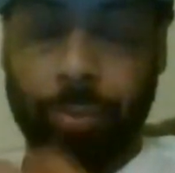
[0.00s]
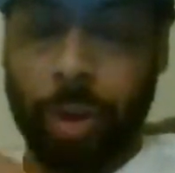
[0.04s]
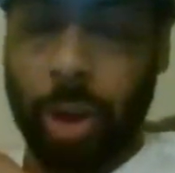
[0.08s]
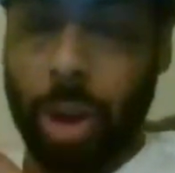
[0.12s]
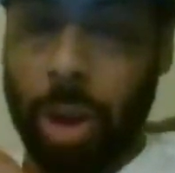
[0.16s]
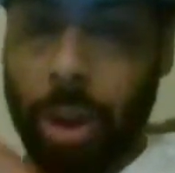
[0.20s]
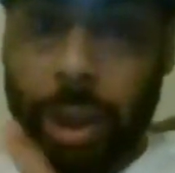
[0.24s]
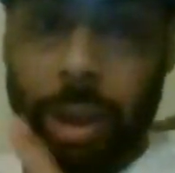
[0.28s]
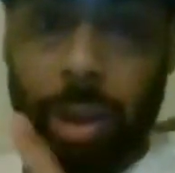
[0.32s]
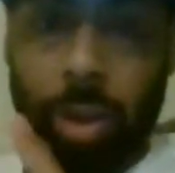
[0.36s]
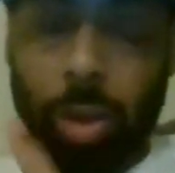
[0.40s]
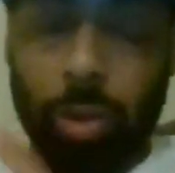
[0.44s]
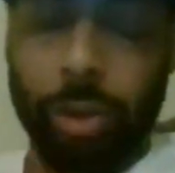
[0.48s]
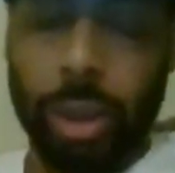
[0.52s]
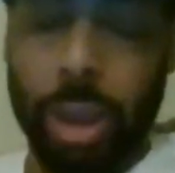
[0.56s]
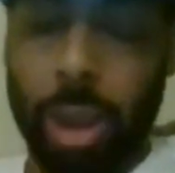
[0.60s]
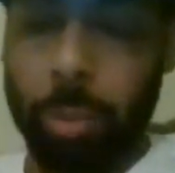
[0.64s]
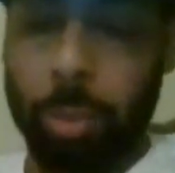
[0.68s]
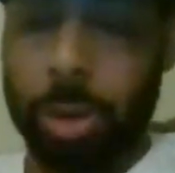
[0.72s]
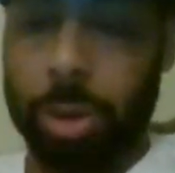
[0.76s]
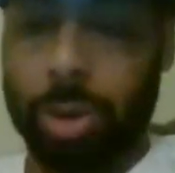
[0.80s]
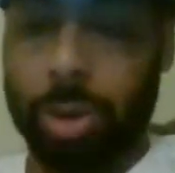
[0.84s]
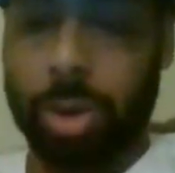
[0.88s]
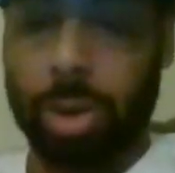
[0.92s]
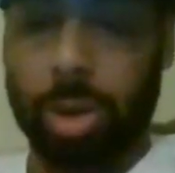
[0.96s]
collateral
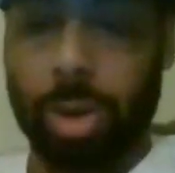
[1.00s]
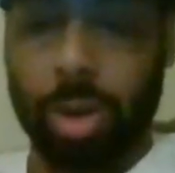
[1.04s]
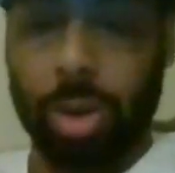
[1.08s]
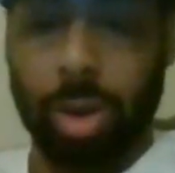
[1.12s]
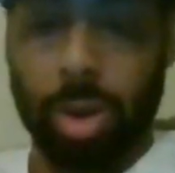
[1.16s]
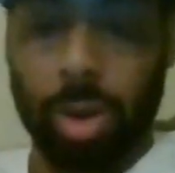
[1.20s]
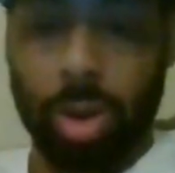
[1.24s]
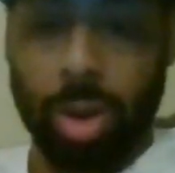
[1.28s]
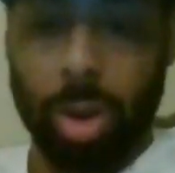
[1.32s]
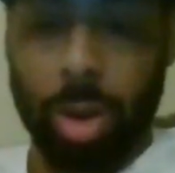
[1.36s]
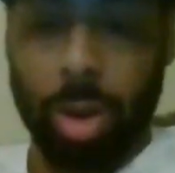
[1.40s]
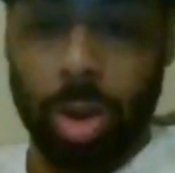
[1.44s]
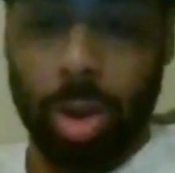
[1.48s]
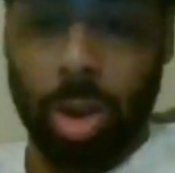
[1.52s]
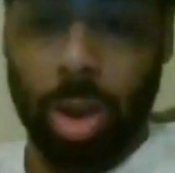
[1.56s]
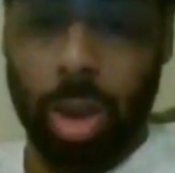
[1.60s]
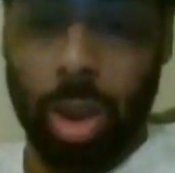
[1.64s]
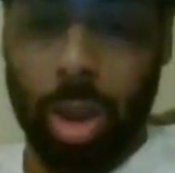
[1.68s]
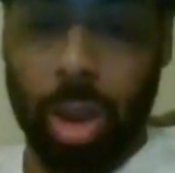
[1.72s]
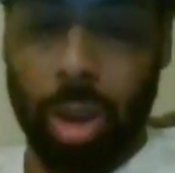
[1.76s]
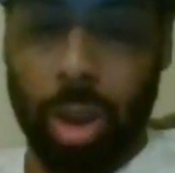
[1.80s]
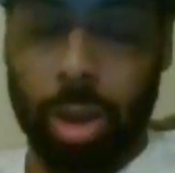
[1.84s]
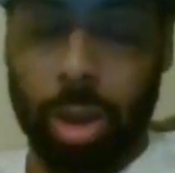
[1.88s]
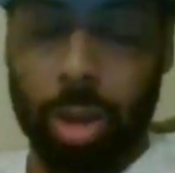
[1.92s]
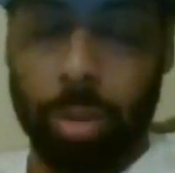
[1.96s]
damage.
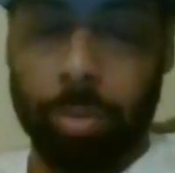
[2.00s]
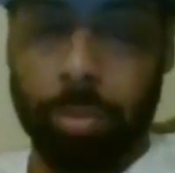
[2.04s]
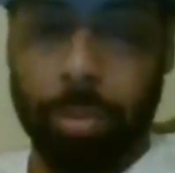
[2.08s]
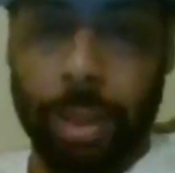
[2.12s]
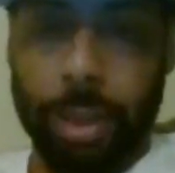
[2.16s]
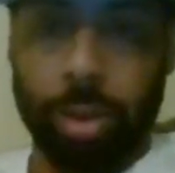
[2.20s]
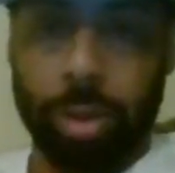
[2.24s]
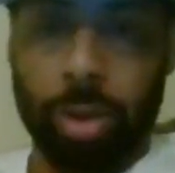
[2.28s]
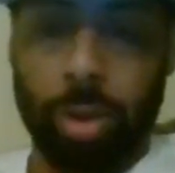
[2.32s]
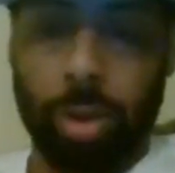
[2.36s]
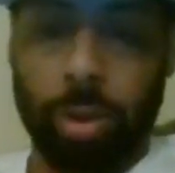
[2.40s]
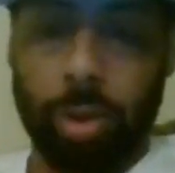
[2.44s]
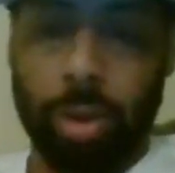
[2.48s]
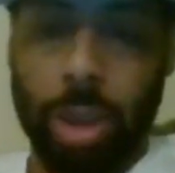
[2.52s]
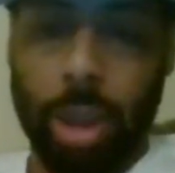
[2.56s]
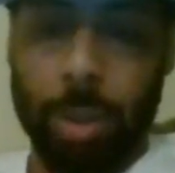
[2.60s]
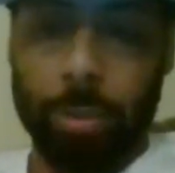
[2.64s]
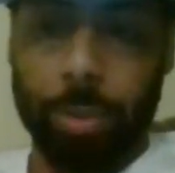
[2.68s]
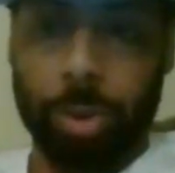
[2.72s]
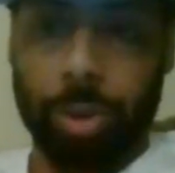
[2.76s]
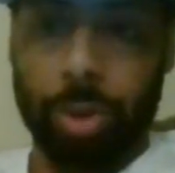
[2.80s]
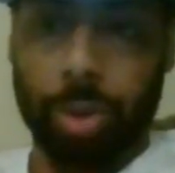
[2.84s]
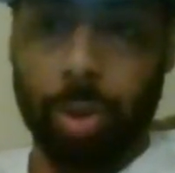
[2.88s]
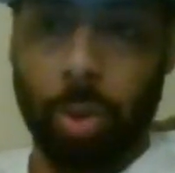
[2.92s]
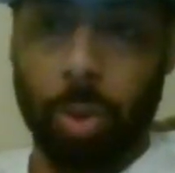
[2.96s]
Getting back to the
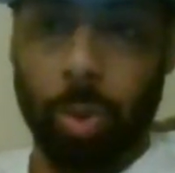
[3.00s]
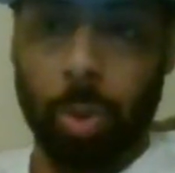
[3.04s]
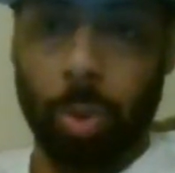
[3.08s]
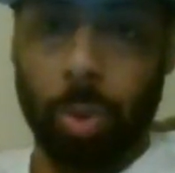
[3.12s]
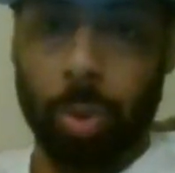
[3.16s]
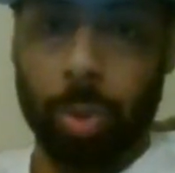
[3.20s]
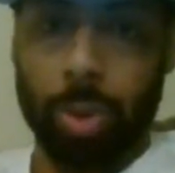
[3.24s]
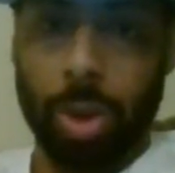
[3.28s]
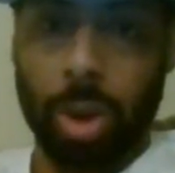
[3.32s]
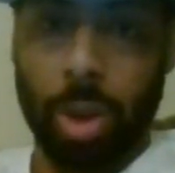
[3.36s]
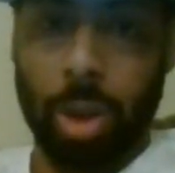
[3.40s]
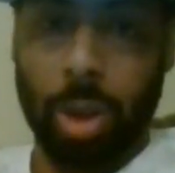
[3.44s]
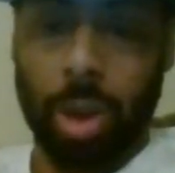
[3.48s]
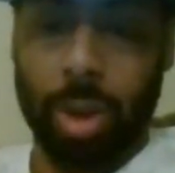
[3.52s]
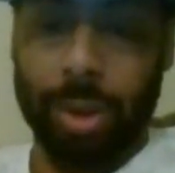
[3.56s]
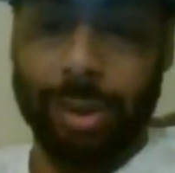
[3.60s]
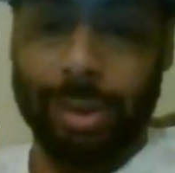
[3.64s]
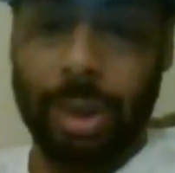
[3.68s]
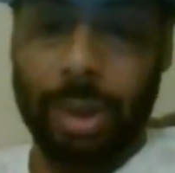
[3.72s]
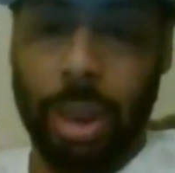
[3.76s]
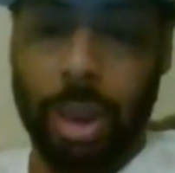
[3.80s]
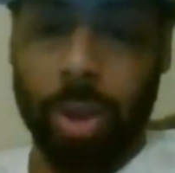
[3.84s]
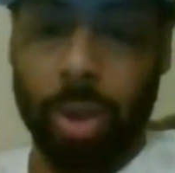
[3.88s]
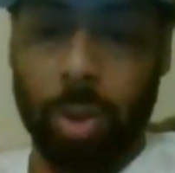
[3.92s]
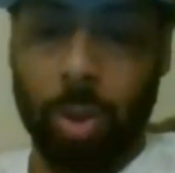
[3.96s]
episode's
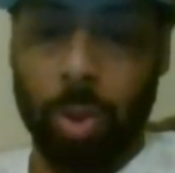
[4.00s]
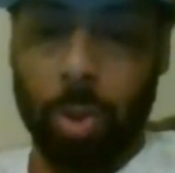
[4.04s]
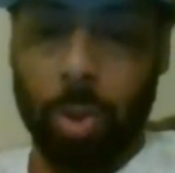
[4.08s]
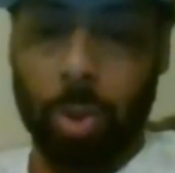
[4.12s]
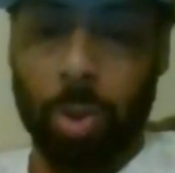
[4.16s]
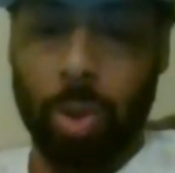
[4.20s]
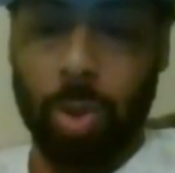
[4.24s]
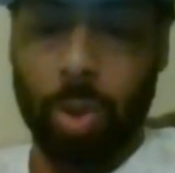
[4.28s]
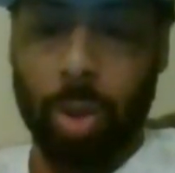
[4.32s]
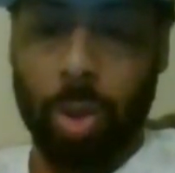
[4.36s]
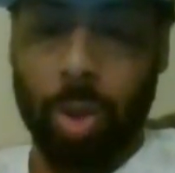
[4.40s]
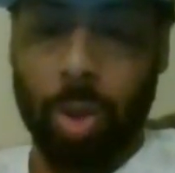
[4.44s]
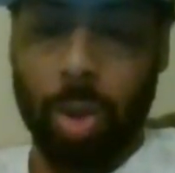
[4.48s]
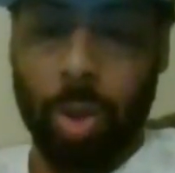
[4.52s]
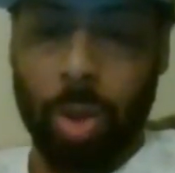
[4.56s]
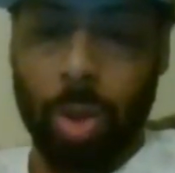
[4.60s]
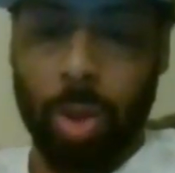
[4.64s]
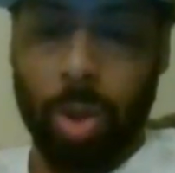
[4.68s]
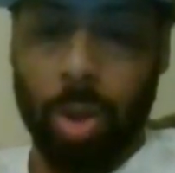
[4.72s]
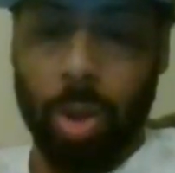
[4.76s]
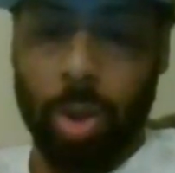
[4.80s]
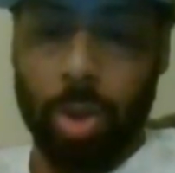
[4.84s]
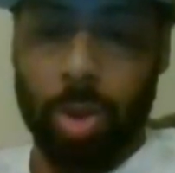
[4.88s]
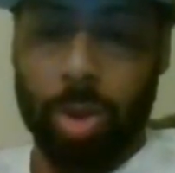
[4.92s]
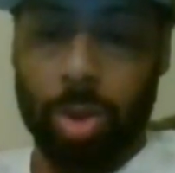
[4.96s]
title.
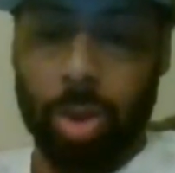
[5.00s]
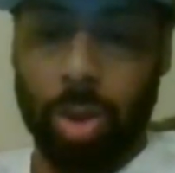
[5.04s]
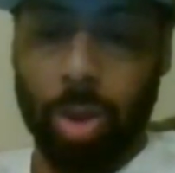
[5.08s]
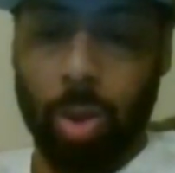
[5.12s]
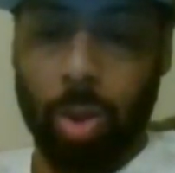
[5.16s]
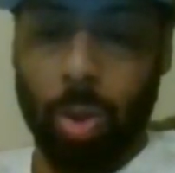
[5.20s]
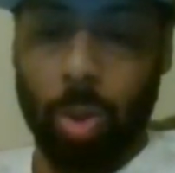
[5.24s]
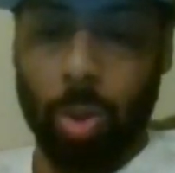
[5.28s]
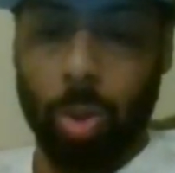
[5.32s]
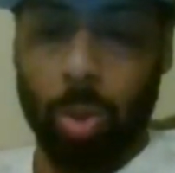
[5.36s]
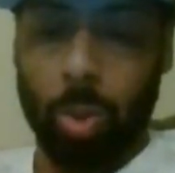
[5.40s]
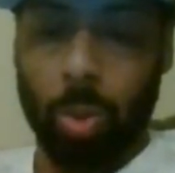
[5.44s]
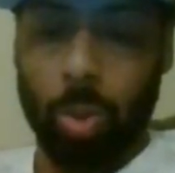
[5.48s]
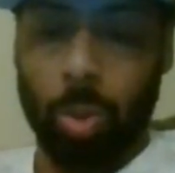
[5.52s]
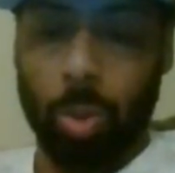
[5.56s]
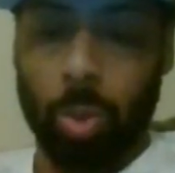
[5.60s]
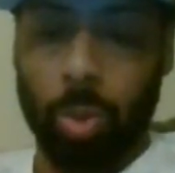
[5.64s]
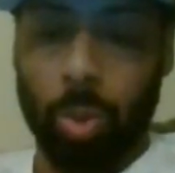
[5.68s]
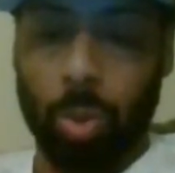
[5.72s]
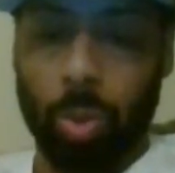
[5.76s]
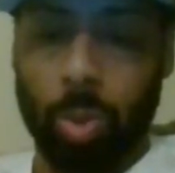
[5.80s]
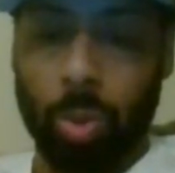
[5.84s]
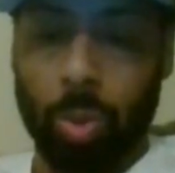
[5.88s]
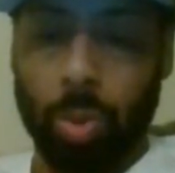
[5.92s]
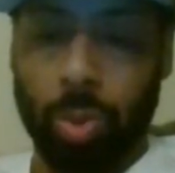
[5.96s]
So
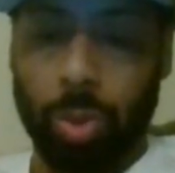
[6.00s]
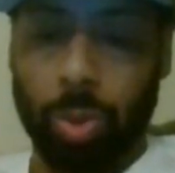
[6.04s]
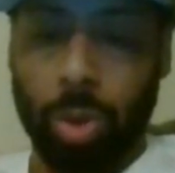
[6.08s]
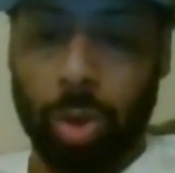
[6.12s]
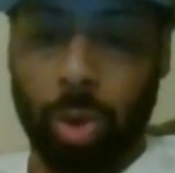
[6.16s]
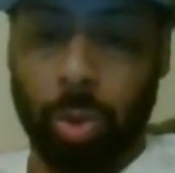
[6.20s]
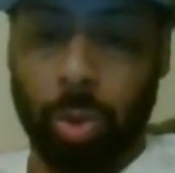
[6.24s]
the